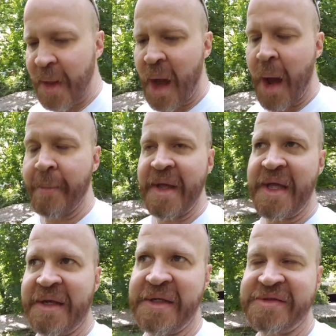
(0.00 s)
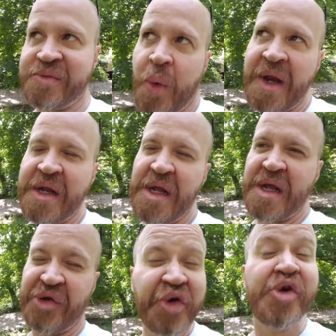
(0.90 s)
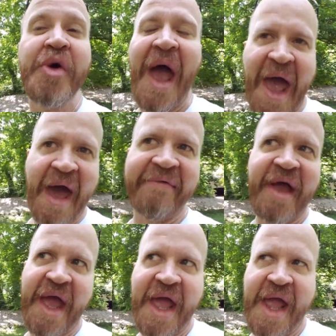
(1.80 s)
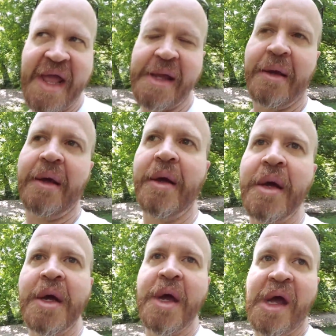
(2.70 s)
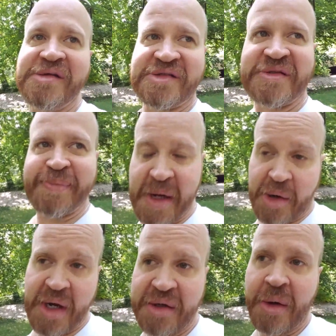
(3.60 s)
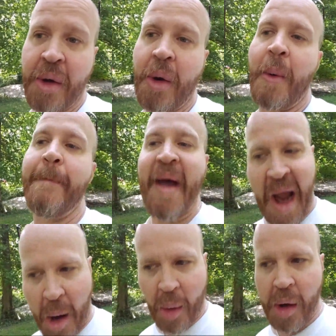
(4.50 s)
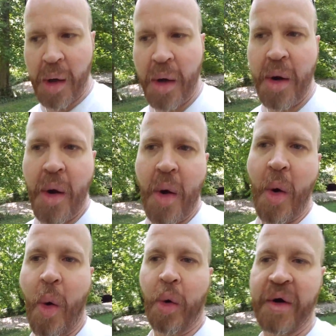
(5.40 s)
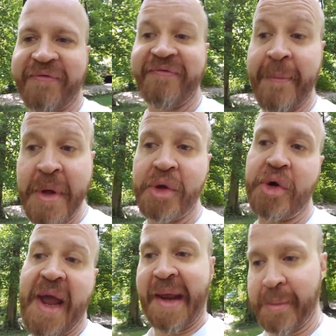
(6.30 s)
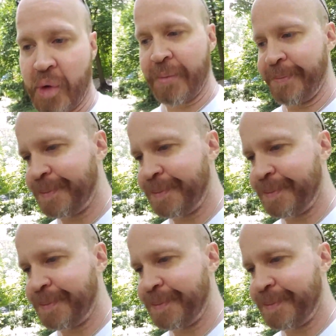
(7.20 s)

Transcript: It is, do you have a spirit, power, or familiar animal?